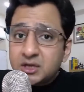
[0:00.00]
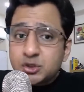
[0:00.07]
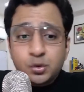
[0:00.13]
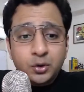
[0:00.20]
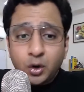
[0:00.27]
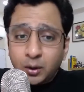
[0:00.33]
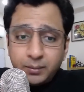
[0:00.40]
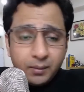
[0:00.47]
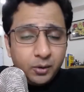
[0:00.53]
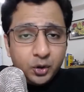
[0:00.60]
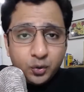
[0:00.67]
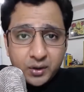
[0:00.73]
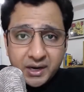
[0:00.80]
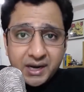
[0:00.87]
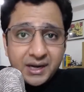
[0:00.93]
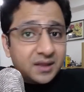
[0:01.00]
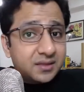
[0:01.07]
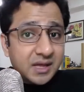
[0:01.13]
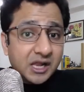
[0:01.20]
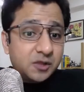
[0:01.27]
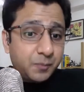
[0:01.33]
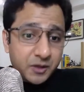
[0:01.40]
this you will not be able to create a
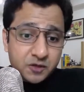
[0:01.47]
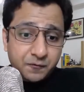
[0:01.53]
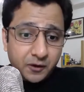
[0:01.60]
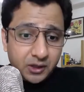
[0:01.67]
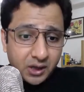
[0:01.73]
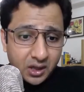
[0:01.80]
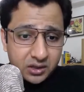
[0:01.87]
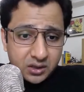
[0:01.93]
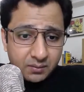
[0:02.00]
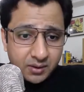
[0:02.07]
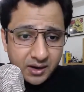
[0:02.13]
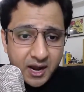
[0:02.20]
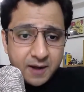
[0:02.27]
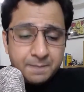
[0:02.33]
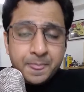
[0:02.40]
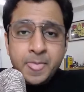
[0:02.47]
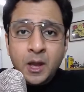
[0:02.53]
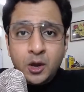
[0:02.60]
sales pitch for the customer, right?